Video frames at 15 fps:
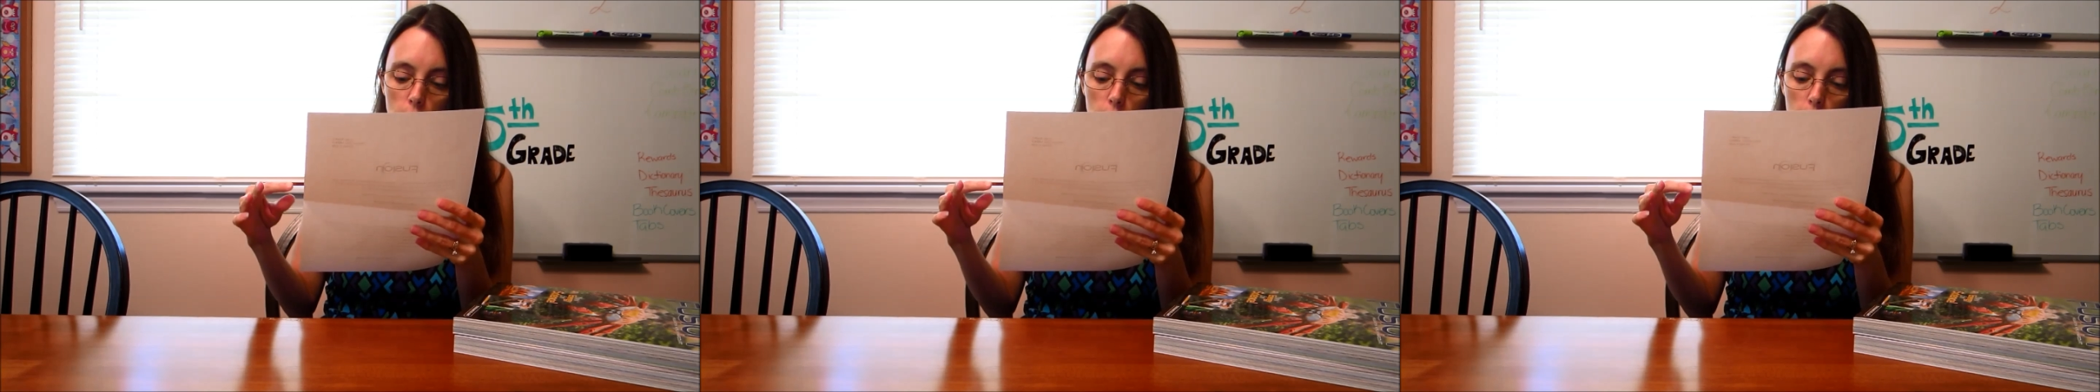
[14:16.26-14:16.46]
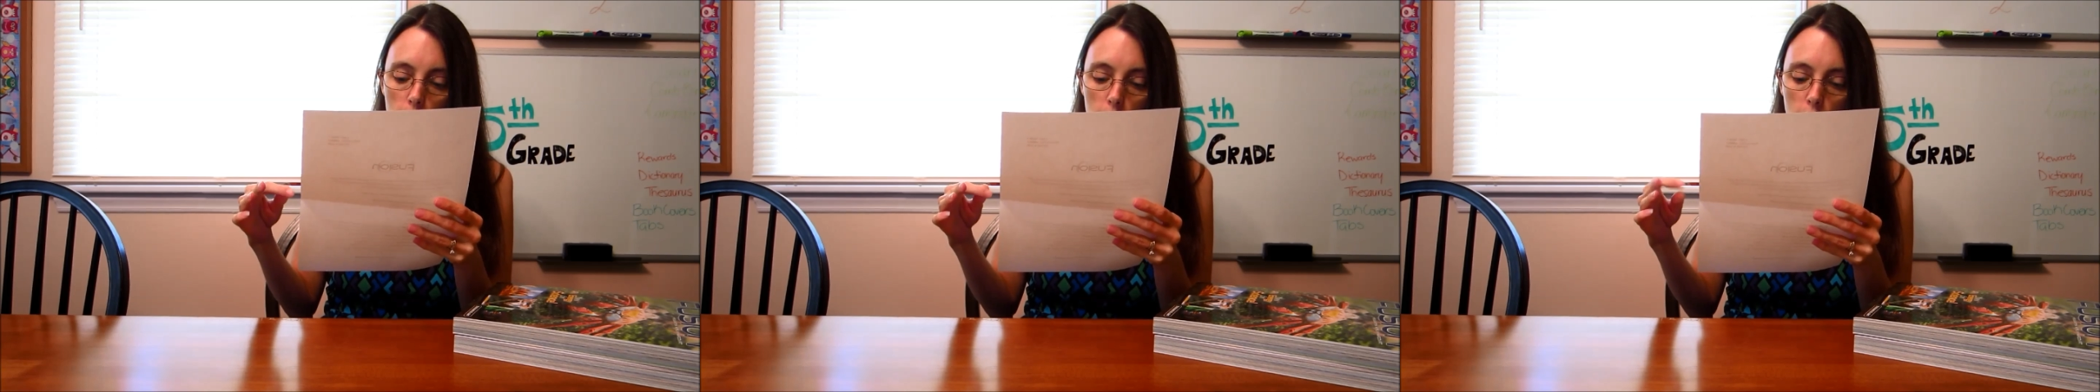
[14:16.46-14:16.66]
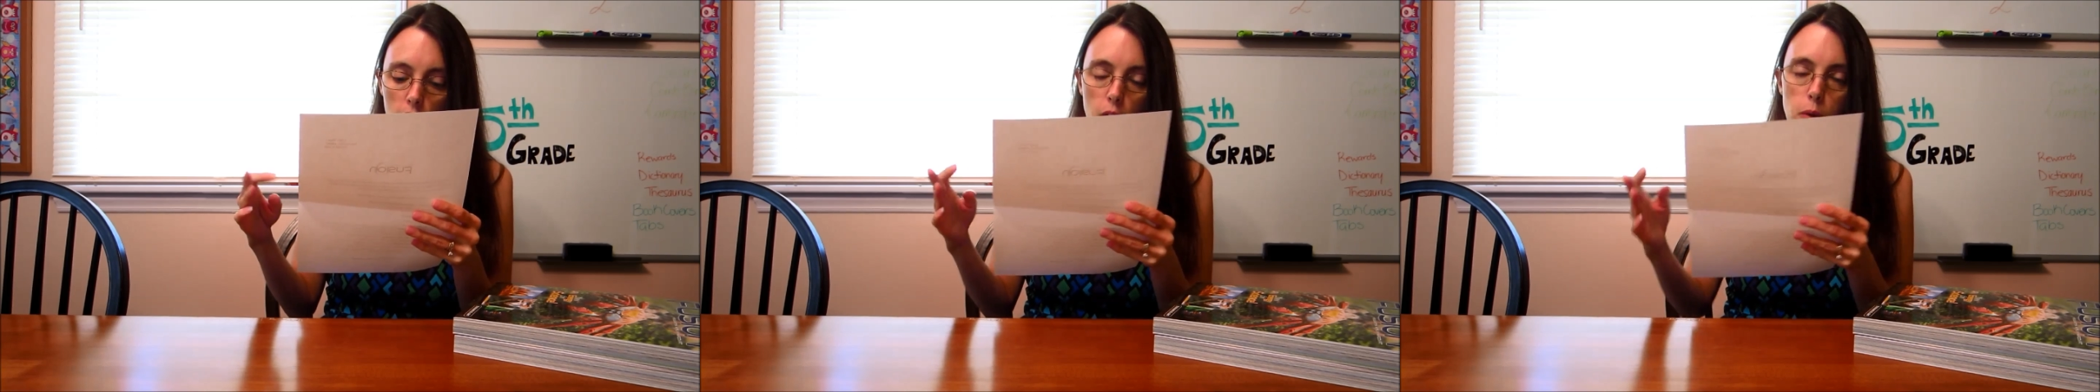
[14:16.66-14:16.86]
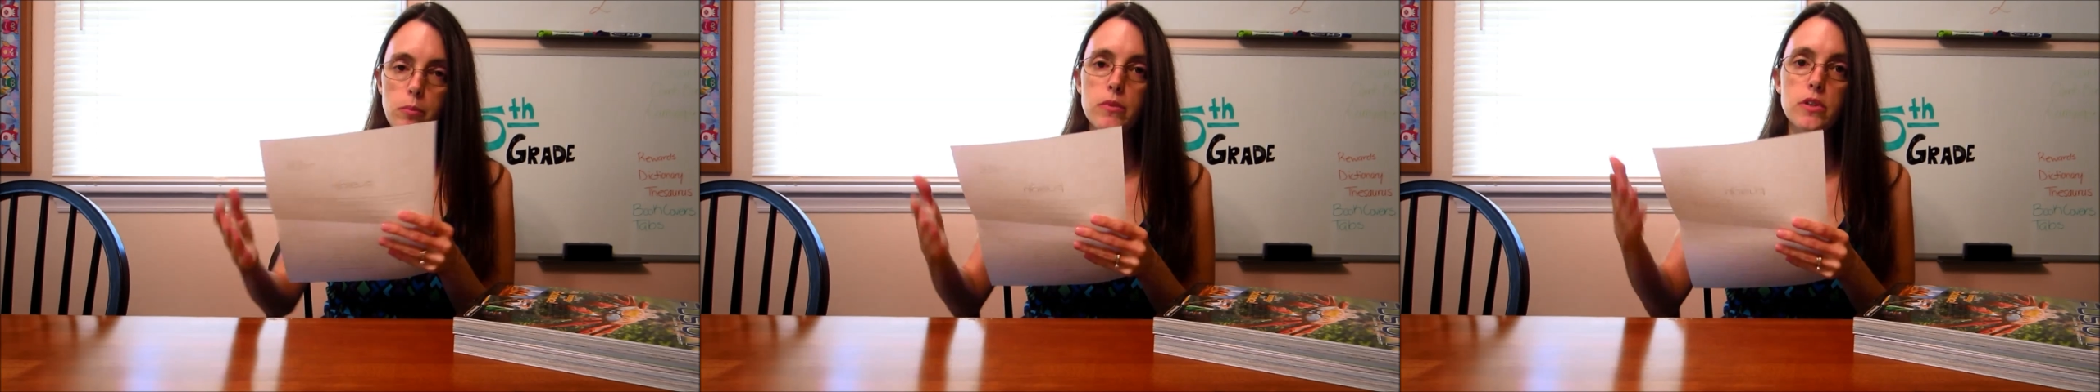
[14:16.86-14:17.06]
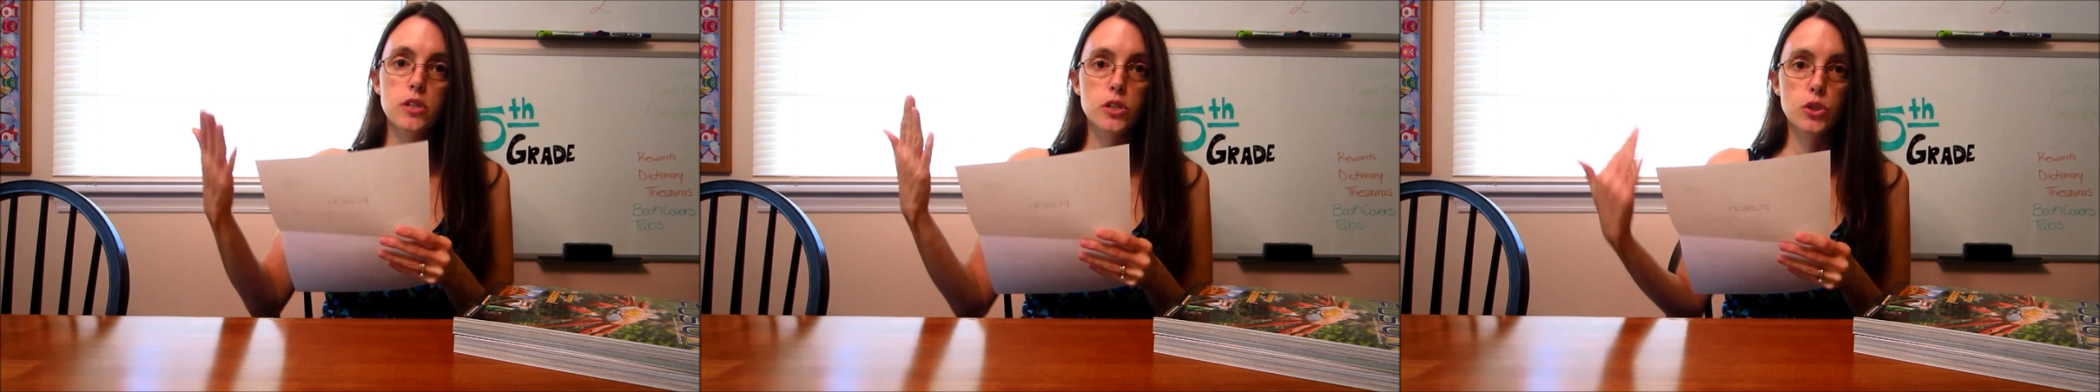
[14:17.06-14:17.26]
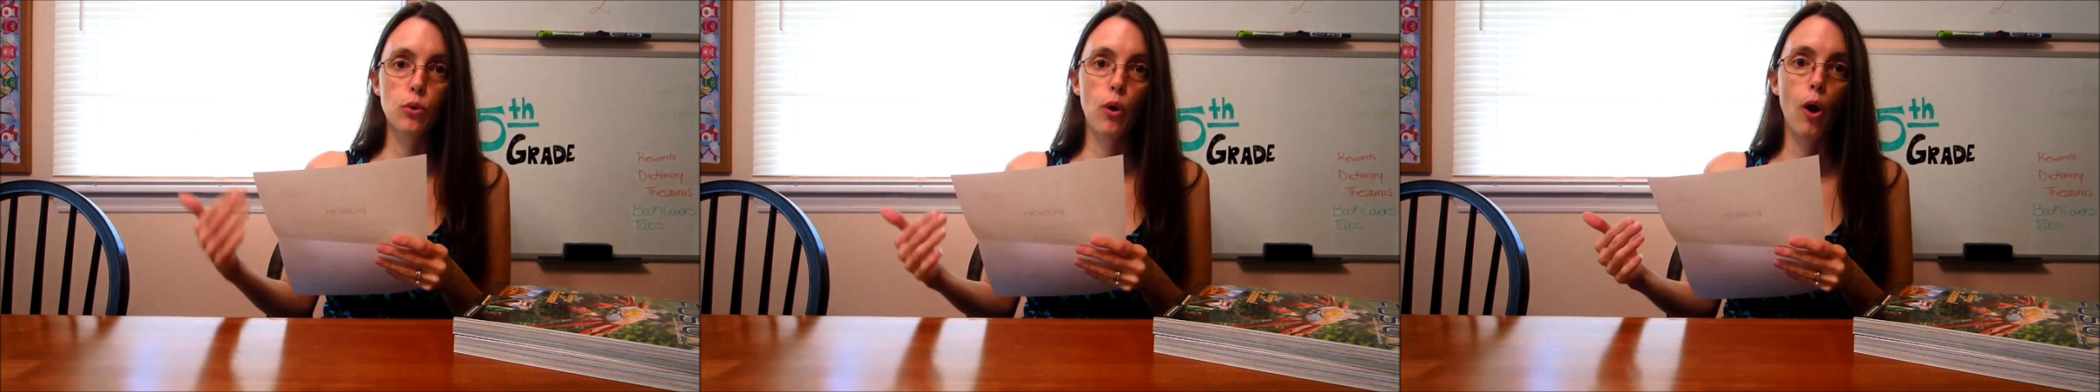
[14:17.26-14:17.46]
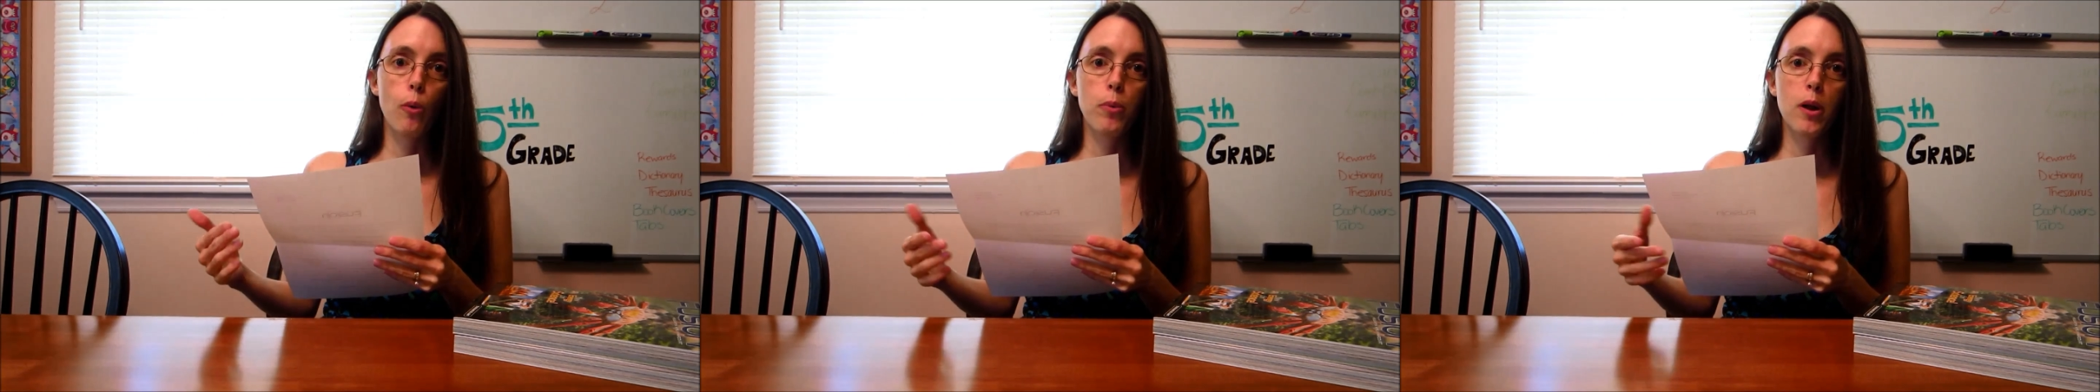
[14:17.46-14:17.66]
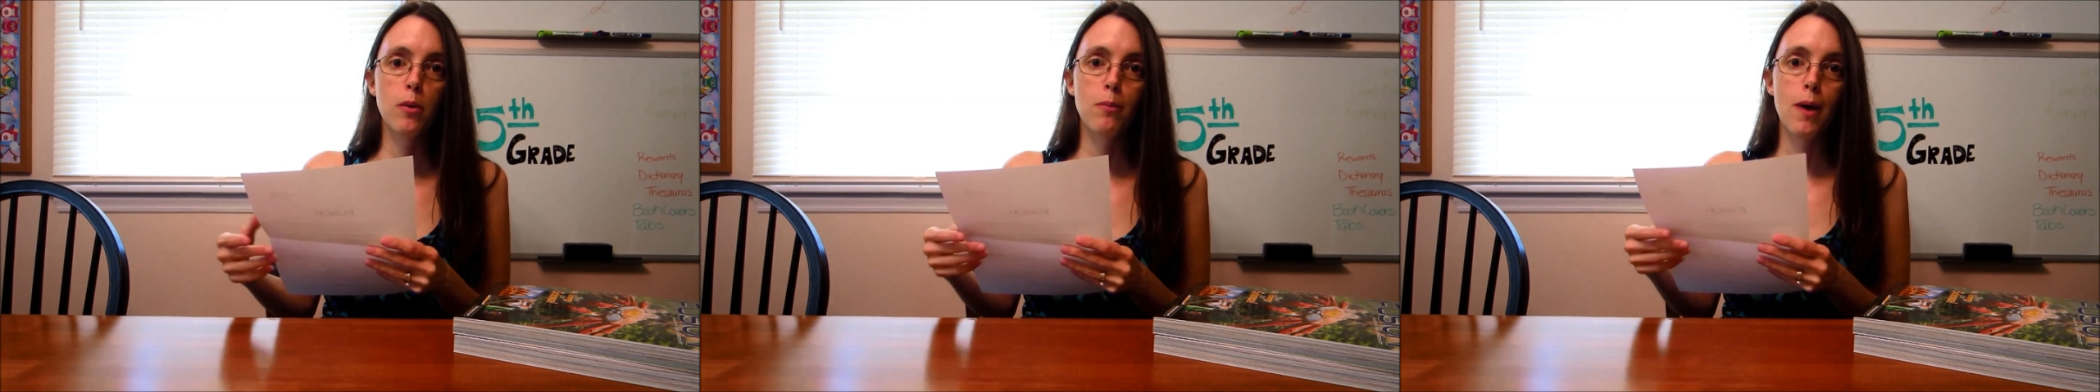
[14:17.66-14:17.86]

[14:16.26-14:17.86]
to open up